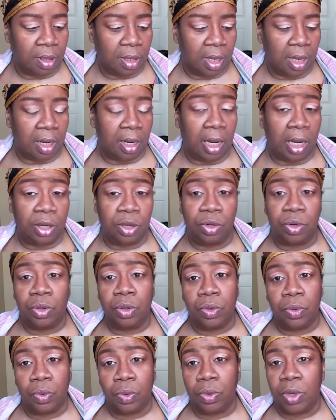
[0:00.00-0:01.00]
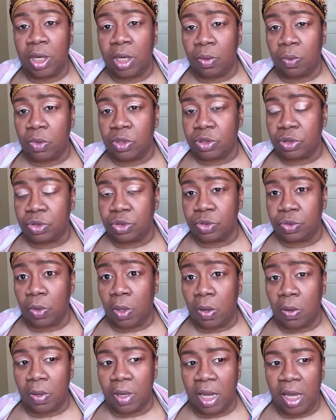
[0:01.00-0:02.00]
I knew it was a
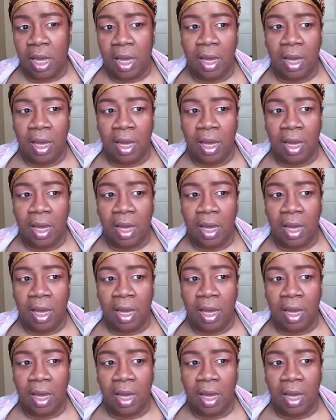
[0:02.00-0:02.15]
stroke,